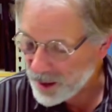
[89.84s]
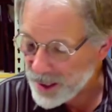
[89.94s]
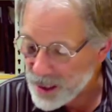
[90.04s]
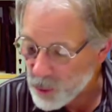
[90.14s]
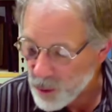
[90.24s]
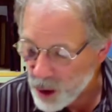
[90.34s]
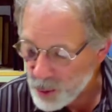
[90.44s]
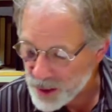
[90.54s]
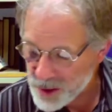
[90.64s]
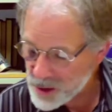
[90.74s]
In
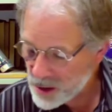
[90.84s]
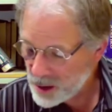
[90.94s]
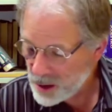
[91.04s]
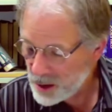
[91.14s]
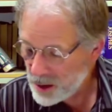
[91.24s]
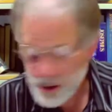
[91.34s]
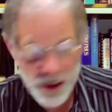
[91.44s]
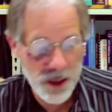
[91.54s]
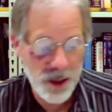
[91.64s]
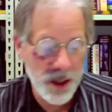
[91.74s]
Romans
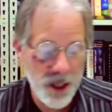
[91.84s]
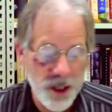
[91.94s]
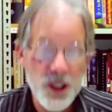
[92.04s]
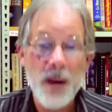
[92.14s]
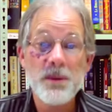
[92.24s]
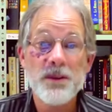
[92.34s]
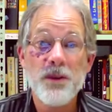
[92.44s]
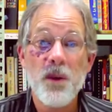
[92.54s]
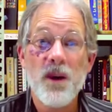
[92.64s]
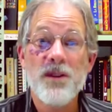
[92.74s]
chapter
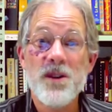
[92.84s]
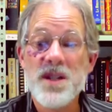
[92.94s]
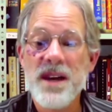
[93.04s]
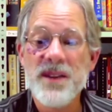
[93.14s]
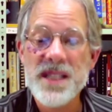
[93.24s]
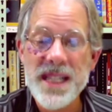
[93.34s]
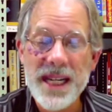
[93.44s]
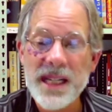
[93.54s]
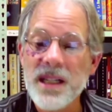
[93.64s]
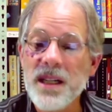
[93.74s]
4, verse
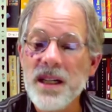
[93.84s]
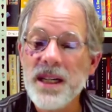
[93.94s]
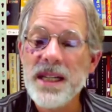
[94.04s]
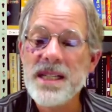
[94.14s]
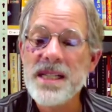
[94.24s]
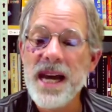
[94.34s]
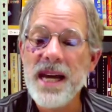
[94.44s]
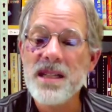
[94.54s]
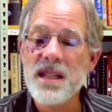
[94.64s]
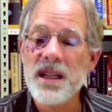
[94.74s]
17, it
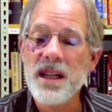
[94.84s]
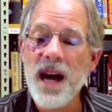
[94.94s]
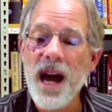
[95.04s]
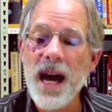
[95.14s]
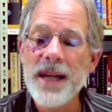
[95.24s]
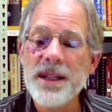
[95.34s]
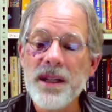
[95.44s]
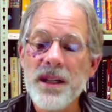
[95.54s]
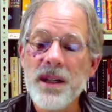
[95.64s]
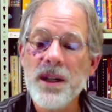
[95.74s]
says, God,
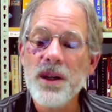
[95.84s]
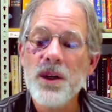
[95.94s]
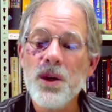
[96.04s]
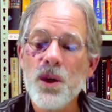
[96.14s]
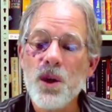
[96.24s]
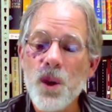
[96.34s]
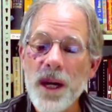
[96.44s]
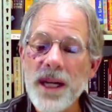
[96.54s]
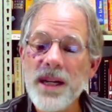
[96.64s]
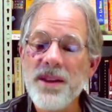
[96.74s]
who
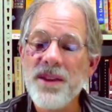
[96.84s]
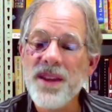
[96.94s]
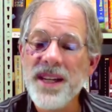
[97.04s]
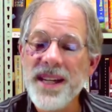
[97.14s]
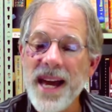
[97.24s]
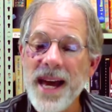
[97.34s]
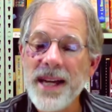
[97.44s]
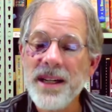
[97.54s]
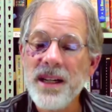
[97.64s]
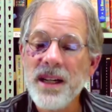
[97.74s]
quickeneth the
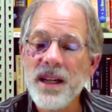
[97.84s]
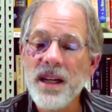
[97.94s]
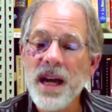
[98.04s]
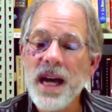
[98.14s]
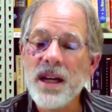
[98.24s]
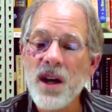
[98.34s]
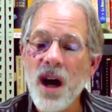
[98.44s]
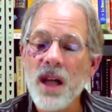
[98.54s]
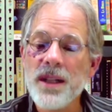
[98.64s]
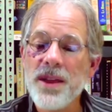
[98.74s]
dead, and
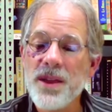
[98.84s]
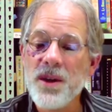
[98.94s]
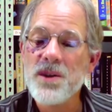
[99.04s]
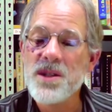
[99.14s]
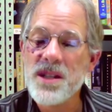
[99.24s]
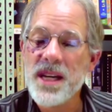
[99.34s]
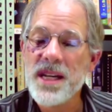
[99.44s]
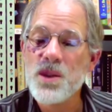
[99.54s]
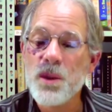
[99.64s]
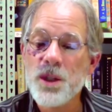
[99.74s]
calleth those
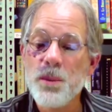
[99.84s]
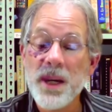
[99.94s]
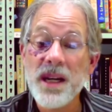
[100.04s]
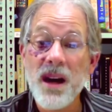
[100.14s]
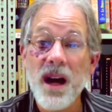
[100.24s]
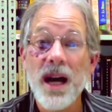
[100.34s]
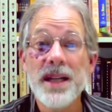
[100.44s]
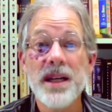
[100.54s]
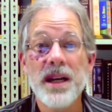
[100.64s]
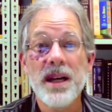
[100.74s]
things which be
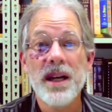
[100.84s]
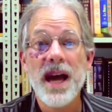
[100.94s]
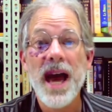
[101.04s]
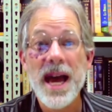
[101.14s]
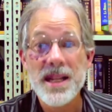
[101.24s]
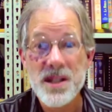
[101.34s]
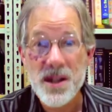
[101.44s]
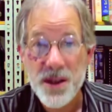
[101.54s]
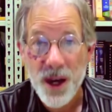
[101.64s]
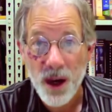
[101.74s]
not, as
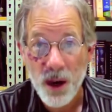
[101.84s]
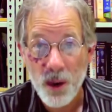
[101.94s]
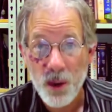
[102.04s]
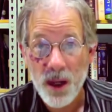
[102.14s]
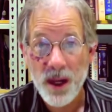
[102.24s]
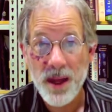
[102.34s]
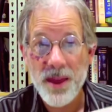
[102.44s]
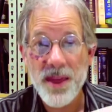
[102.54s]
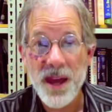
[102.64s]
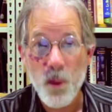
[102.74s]
though
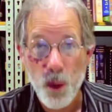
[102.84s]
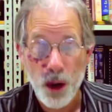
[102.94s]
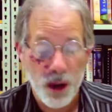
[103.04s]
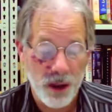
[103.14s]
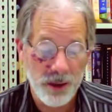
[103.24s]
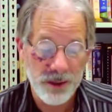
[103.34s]
they were.